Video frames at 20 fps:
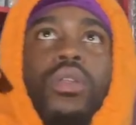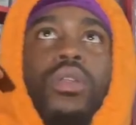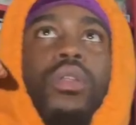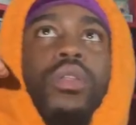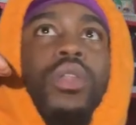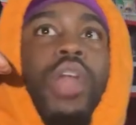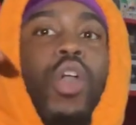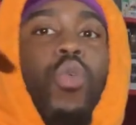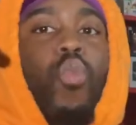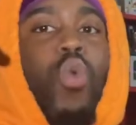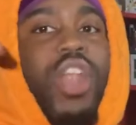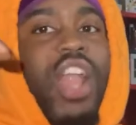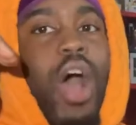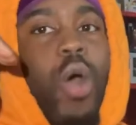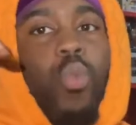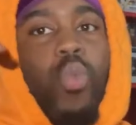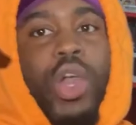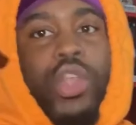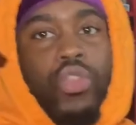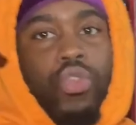like what I
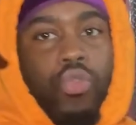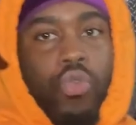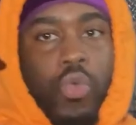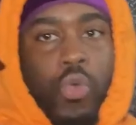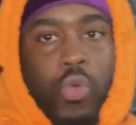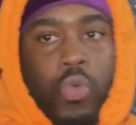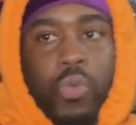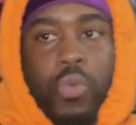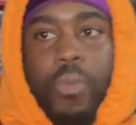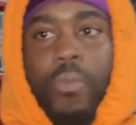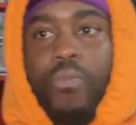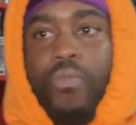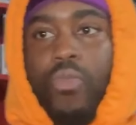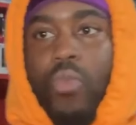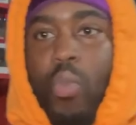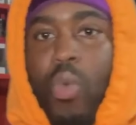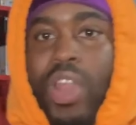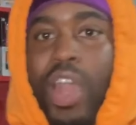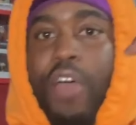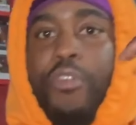went through
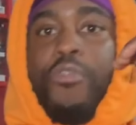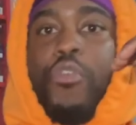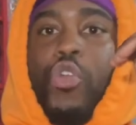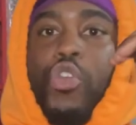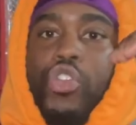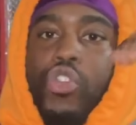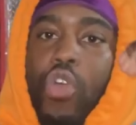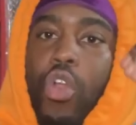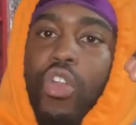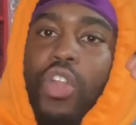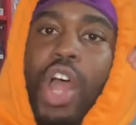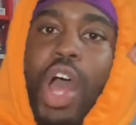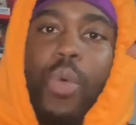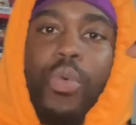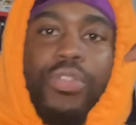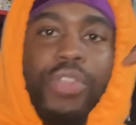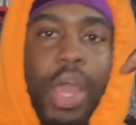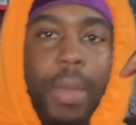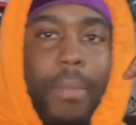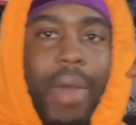when I first started out
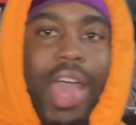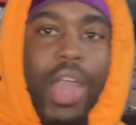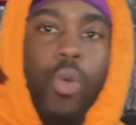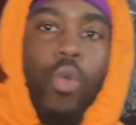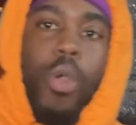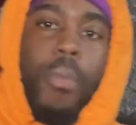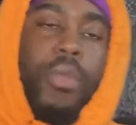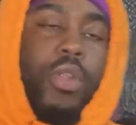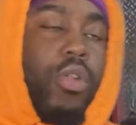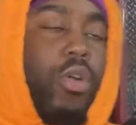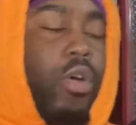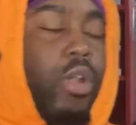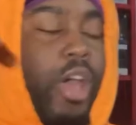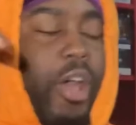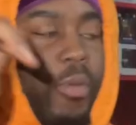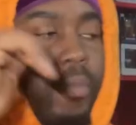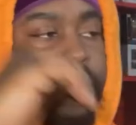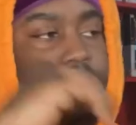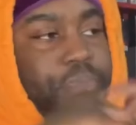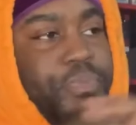with like my equipment and all
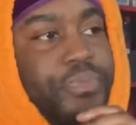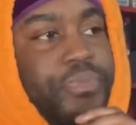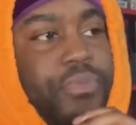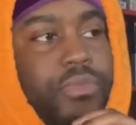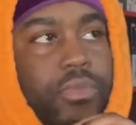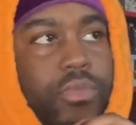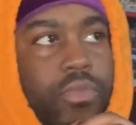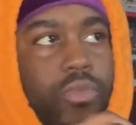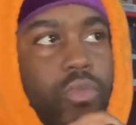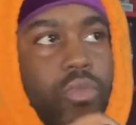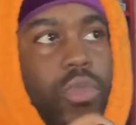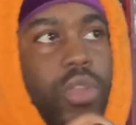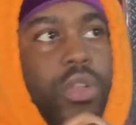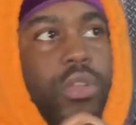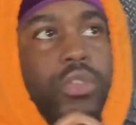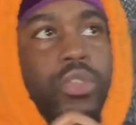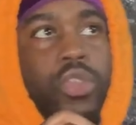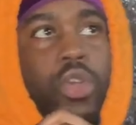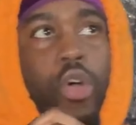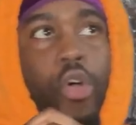that.
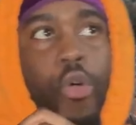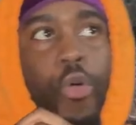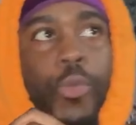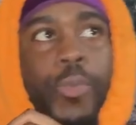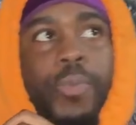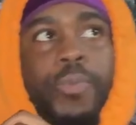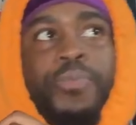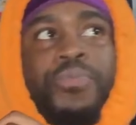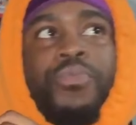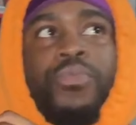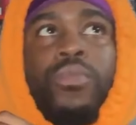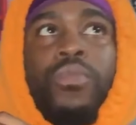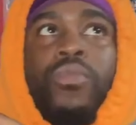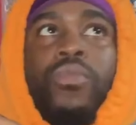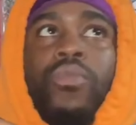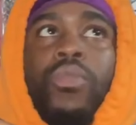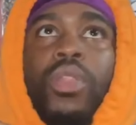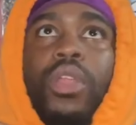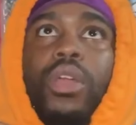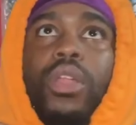So
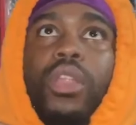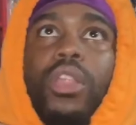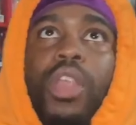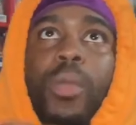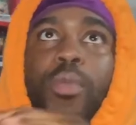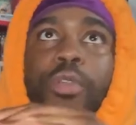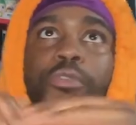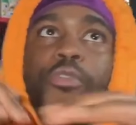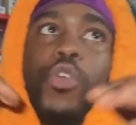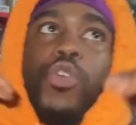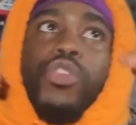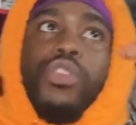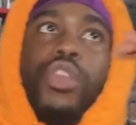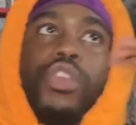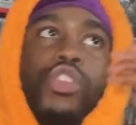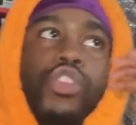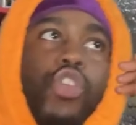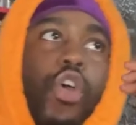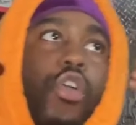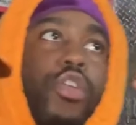let me first get
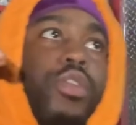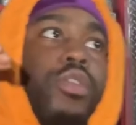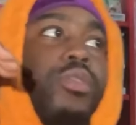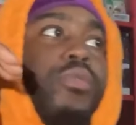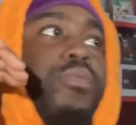started.